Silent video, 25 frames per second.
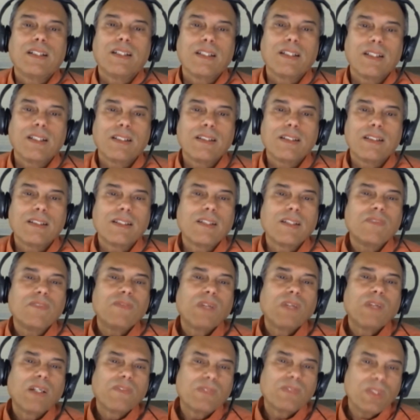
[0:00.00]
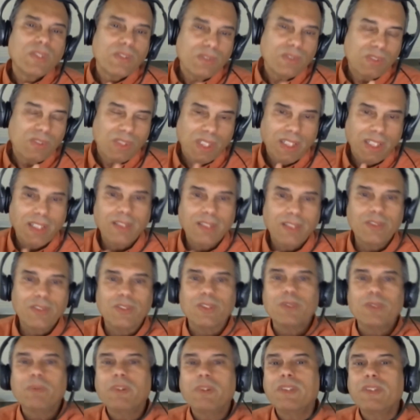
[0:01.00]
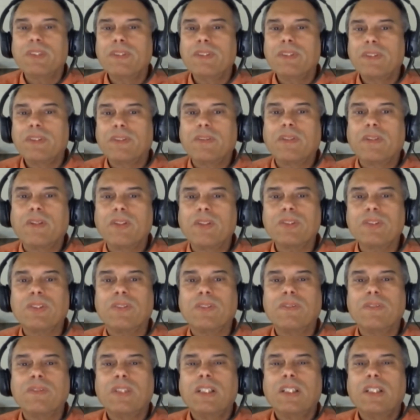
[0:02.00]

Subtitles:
A few changes, but also